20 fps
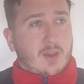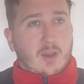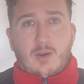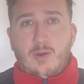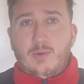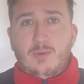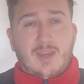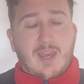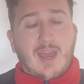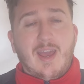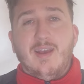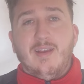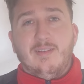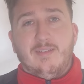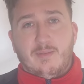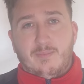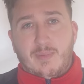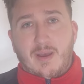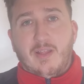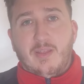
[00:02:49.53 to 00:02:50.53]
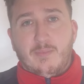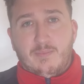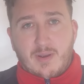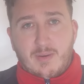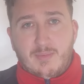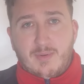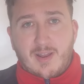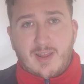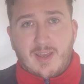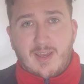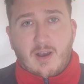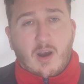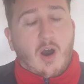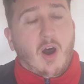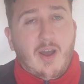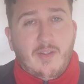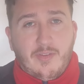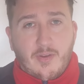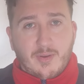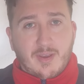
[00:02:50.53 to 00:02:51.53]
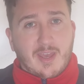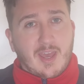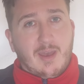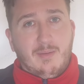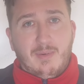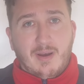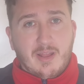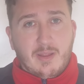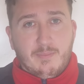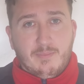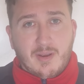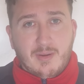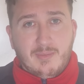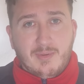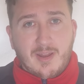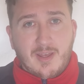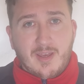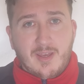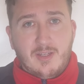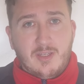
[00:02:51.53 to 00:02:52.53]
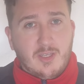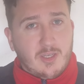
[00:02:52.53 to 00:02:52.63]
Who cares about the Premier League? I don't care about the Premier League.